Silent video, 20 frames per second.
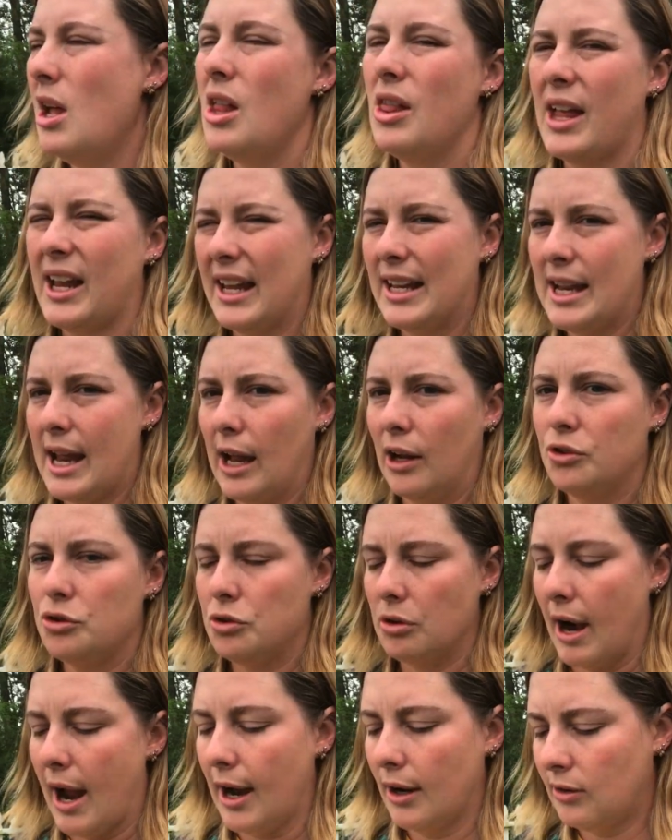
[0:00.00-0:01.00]
like an
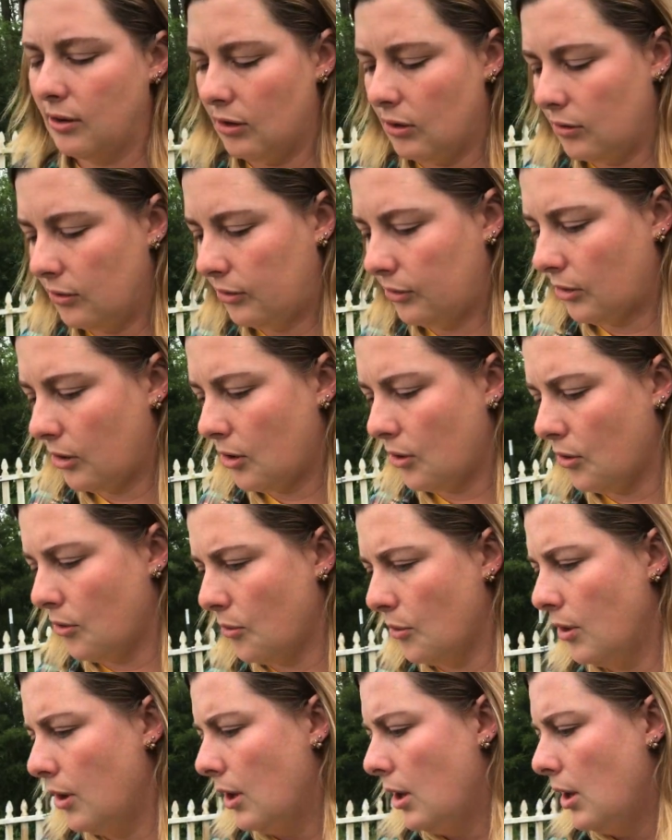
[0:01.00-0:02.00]
extract. So,